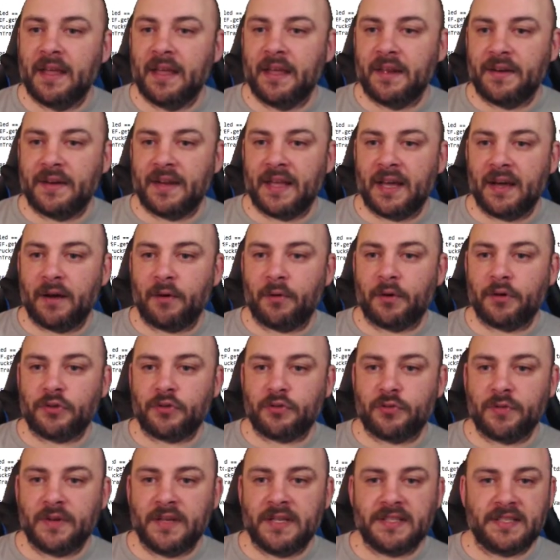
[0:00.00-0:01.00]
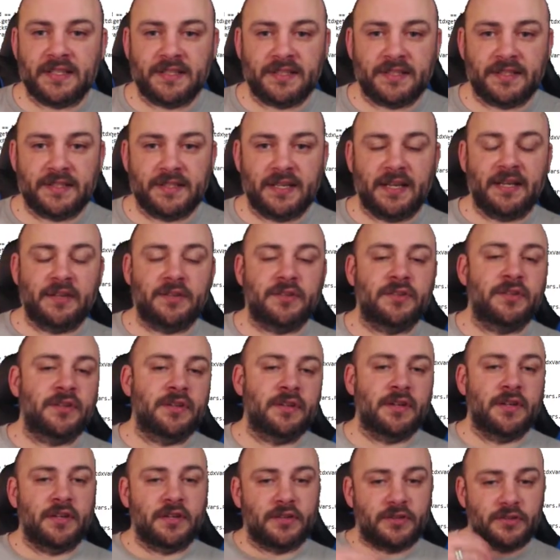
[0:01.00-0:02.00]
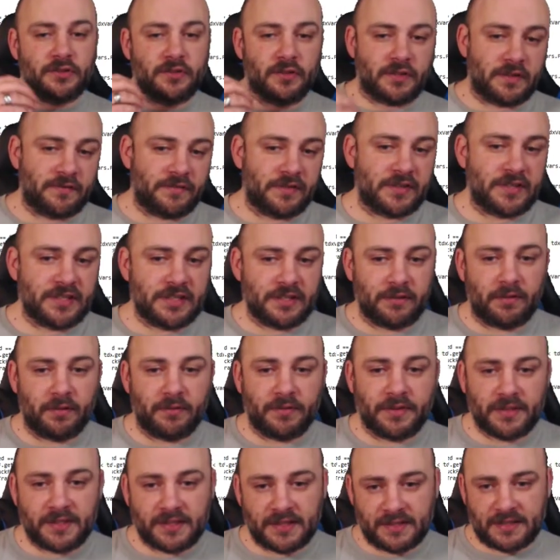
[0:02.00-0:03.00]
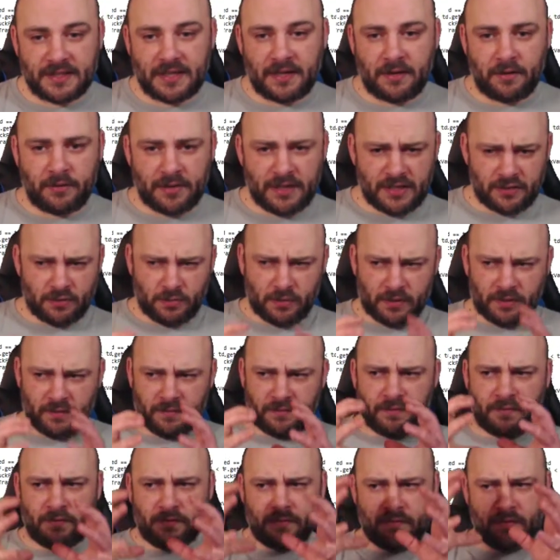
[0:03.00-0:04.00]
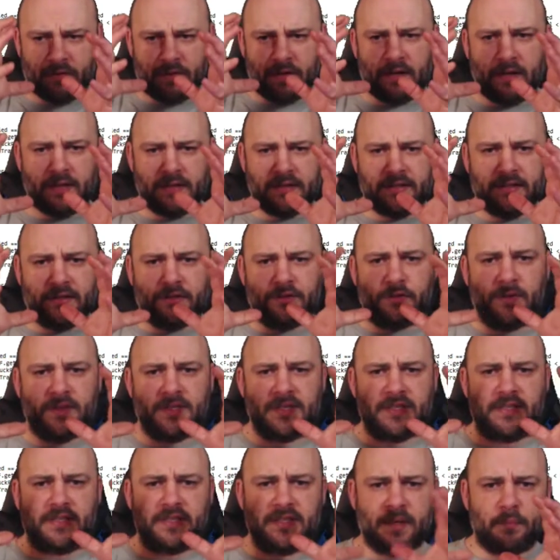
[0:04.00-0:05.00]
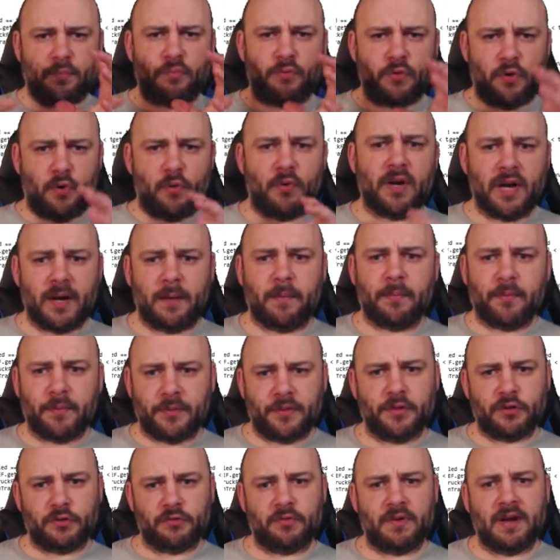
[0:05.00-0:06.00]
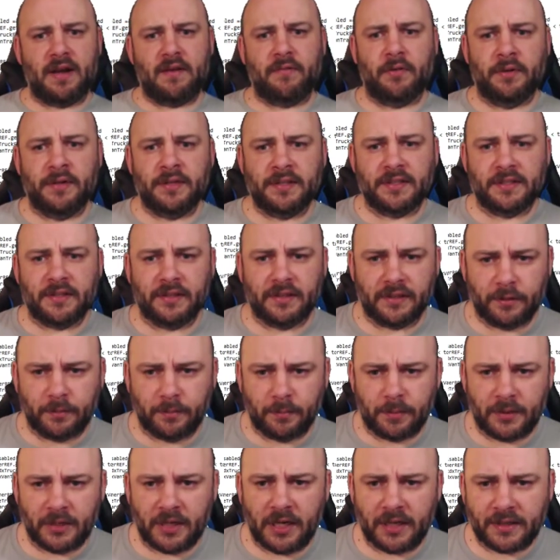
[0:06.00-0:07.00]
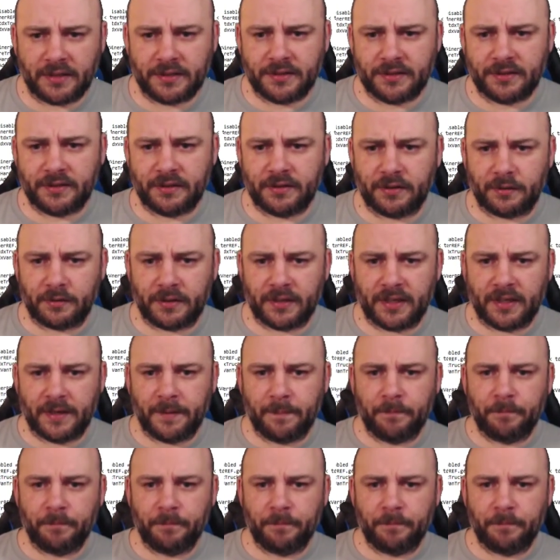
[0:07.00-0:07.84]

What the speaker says: Now, transit stage starts up at 0, and this is how he sort of, in Tale of Two Wastelands, they broke up the travel into little blocks. Okay.